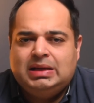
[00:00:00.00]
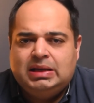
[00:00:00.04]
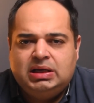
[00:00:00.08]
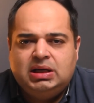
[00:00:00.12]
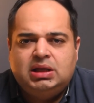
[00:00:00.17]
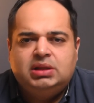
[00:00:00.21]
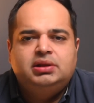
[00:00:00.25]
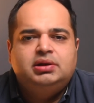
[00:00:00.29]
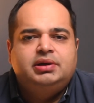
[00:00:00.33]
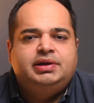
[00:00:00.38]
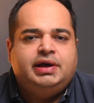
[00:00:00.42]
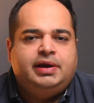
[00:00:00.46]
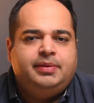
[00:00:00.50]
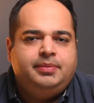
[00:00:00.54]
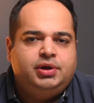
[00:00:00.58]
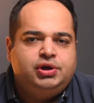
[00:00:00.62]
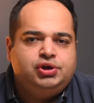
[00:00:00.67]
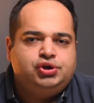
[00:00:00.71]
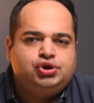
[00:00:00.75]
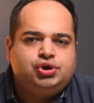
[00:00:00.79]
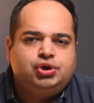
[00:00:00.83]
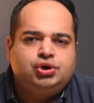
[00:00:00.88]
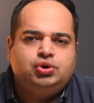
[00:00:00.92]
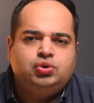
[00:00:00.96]
another
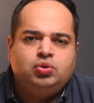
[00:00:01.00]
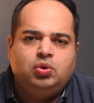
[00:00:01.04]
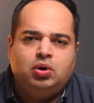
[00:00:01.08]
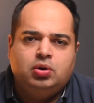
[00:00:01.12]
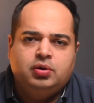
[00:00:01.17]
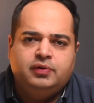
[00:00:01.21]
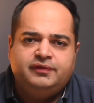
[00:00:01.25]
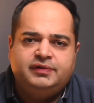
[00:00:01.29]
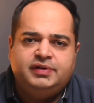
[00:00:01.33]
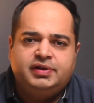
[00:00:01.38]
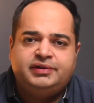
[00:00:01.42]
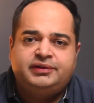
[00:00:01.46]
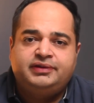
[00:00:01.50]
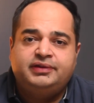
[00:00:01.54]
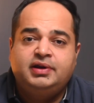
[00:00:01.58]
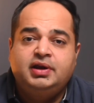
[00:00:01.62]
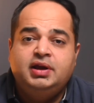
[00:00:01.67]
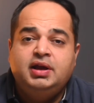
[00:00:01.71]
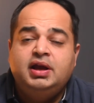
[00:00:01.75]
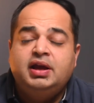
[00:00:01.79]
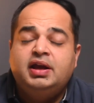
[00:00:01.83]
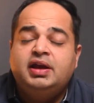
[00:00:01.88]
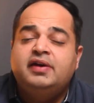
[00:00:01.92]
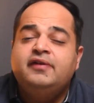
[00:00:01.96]
dimension to all of this.
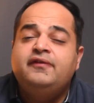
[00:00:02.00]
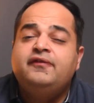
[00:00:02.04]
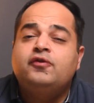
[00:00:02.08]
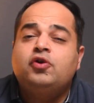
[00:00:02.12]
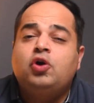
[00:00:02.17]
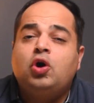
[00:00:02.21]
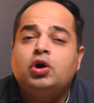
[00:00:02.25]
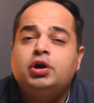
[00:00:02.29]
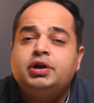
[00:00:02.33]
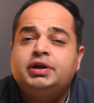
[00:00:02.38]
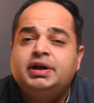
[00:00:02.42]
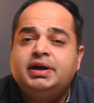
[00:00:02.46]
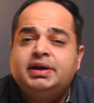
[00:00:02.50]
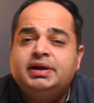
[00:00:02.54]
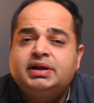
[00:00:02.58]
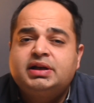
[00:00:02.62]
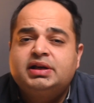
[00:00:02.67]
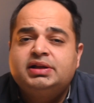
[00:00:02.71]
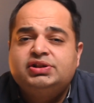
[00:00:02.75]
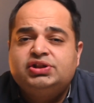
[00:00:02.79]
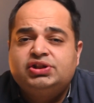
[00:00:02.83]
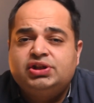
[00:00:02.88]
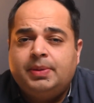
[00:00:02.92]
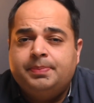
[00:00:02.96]
If content
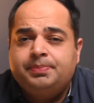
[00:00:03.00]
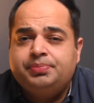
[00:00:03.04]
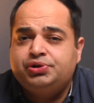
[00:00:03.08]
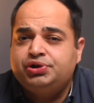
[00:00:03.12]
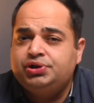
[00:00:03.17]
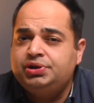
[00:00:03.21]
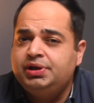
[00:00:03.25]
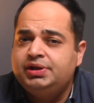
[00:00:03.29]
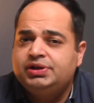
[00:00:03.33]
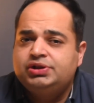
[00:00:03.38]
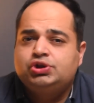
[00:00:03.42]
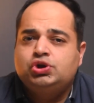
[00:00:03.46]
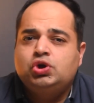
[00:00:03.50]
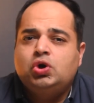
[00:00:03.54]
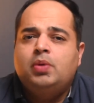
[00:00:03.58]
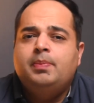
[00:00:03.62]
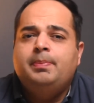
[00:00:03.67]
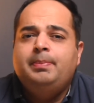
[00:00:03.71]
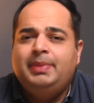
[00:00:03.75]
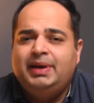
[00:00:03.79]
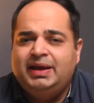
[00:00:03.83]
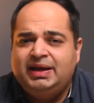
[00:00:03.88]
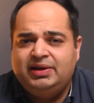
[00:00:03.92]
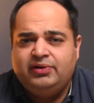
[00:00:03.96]
consumption is your
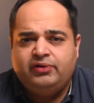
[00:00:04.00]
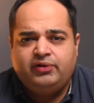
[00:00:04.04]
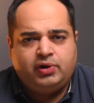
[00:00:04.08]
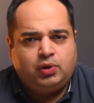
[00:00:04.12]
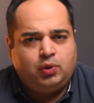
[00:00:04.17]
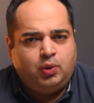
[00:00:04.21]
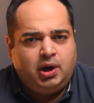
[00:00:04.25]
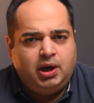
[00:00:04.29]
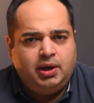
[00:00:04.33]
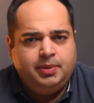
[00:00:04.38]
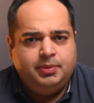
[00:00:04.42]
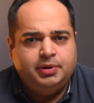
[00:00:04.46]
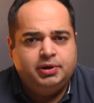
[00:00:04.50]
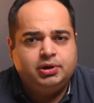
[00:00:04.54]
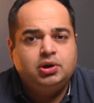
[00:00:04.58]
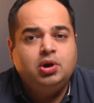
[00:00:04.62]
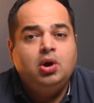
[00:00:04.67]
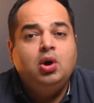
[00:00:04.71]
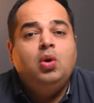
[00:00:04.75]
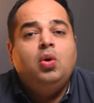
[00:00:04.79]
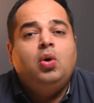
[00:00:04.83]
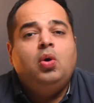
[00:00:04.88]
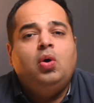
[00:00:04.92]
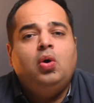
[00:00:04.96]
main requirement,
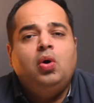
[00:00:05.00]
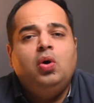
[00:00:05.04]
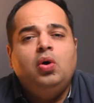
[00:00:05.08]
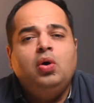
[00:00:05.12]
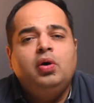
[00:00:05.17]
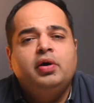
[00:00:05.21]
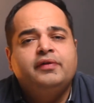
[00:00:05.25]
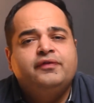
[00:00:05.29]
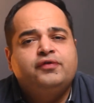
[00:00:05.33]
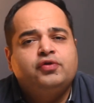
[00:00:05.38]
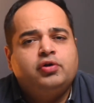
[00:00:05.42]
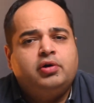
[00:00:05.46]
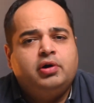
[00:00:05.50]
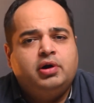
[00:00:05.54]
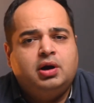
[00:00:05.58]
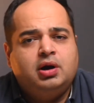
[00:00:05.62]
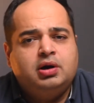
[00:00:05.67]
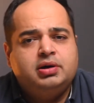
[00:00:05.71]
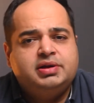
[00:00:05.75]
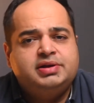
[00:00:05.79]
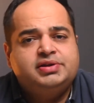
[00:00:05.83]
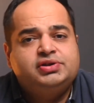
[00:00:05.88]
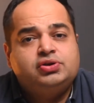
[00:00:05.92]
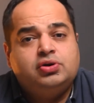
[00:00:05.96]
or if you're an
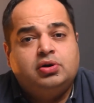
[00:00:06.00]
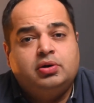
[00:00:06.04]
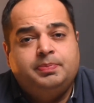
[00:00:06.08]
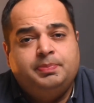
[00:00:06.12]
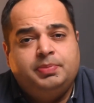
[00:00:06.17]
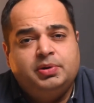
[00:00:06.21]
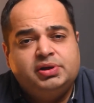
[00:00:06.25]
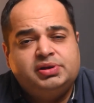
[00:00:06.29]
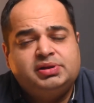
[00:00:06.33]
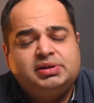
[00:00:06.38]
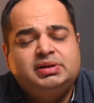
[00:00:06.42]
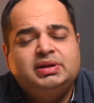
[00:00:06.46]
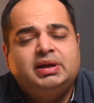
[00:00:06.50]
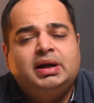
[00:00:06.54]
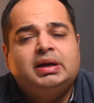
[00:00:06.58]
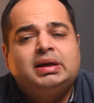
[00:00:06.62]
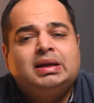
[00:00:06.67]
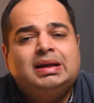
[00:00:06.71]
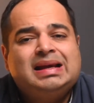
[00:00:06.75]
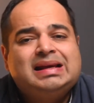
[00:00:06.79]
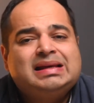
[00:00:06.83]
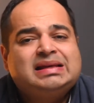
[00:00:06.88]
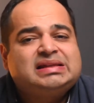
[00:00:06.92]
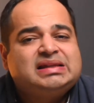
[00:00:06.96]
artist or a person that
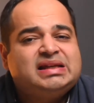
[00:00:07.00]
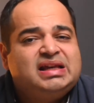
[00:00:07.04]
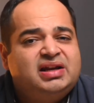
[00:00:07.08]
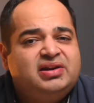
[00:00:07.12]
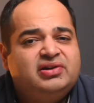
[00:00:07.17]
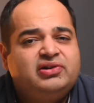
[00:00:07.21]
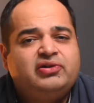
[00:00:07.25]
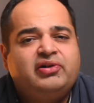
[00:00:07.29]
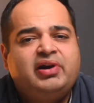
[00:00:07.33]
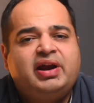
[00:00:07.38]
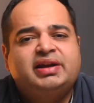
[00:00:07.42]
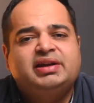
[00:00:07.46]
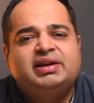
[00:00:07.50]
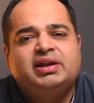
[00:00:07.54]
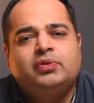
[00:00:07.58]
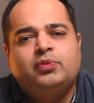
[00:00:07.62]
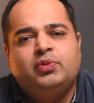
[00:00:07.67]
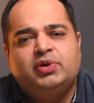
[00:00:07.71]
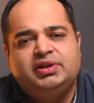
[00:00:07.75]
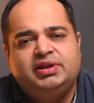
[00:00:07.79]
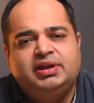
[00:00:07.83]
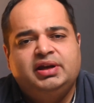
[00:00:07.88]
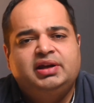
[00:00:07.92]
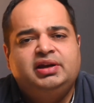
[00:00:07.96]
likes interacting
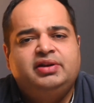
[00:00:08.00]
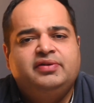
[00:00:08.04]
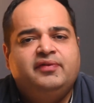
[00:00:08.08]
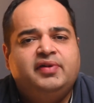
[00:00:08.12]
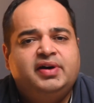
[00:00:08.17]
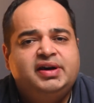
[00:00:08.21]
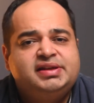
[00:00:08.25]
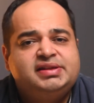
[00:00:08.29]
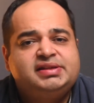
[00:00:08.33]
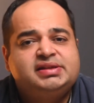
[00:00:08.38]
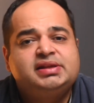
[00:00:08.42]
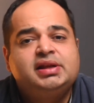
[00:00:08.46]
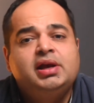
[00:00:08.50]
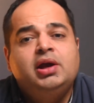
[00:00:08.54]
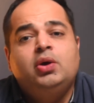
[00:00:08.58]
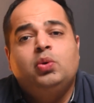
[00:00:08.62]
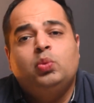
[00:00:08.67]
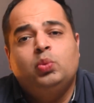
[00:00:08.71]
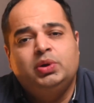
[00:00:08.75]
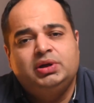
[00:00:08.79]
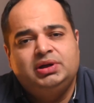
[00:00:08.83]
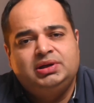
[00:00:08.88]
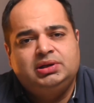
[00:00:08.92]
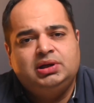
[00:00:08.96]
with their device
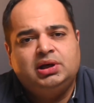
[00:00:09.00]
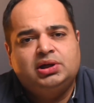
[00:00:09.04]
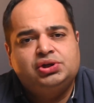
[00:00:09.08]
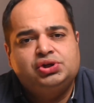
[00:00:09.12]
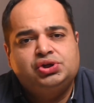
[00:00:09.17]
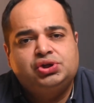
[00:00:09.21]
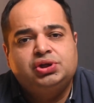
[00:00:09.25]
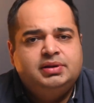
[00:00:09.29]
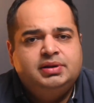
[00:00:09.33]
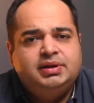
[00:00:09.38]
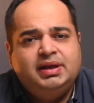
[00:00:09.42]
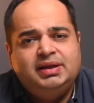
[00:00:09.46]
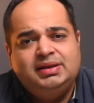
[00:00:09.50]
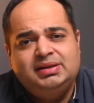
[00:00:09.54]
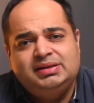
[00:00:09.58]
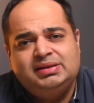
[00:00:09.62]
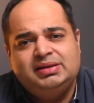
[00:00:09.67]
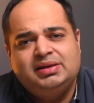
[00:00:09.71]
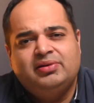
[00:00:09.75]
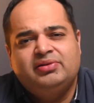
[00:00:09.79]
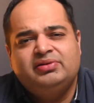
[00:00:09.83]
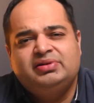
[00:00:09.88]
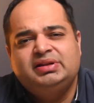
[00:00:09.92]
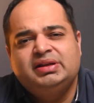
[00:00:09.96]
with touch, then
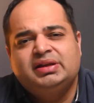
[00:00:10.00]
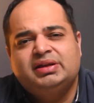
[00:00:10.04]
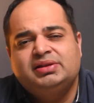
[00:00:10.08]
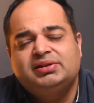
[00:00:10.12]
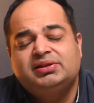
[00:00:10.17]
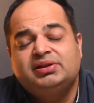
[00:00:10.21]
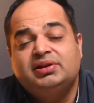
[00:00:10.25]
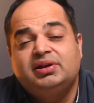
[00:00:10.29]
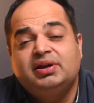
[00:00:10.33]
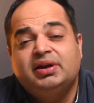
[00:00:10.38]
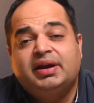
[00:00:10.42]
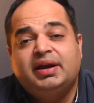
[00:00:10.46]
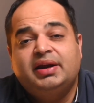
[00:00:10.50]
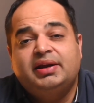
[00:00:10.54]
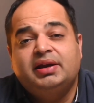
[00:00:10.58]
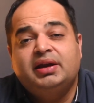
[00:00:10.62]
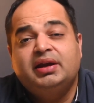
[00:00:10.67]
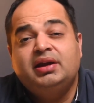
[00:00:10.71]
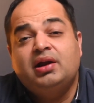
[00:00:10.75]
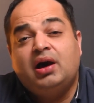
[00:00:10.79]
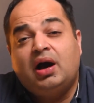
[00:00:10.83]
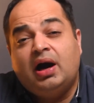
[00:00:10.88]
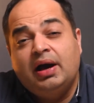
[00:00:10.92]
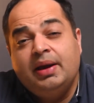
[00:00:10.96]
seriously consider getting
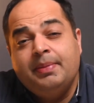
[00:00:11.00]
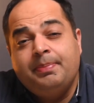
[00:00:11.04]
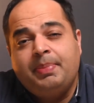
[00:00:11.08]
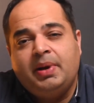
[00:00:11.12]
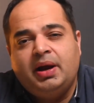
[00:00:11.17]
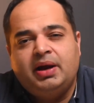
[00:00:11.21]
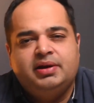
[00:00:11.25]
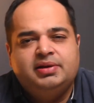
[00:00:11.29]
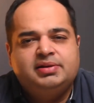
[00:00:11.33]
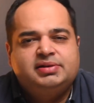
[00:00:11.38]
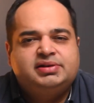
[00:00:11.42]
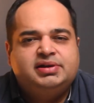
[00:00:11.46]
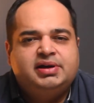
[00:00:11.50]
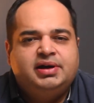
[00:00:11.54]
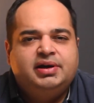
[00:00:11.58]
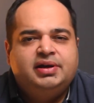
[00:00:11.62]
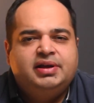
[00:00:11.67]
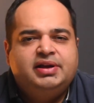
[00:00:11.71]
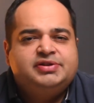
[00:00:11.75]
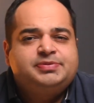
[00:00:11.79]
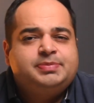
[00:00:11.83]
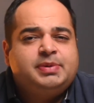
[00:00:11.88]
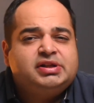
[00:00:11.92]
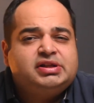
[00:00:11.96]
an iPad instead,
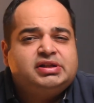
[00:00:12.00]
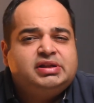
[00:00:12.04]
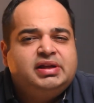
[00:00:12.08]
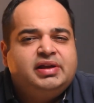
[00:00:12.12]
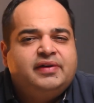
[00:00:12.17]
especially